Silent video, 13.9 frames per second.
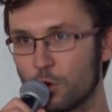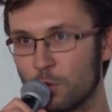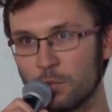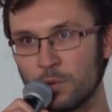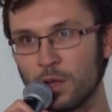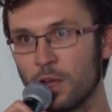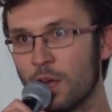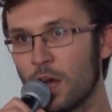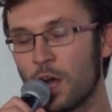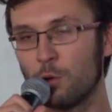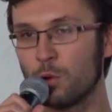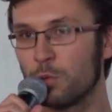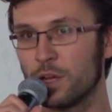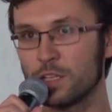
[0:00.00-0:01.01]
from
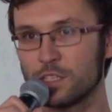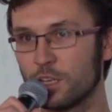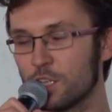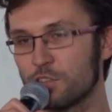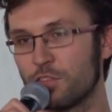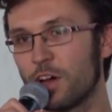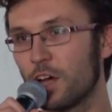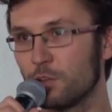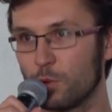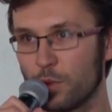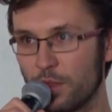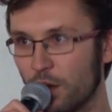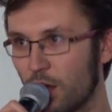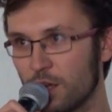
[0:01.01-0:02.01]
how we were satisfied
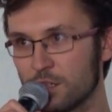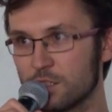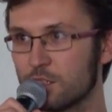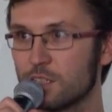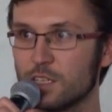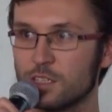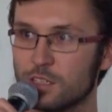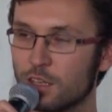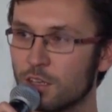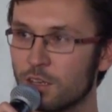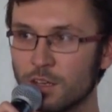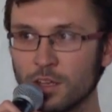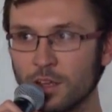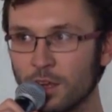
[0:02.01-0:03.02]
with the last
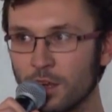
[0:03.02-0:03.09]
season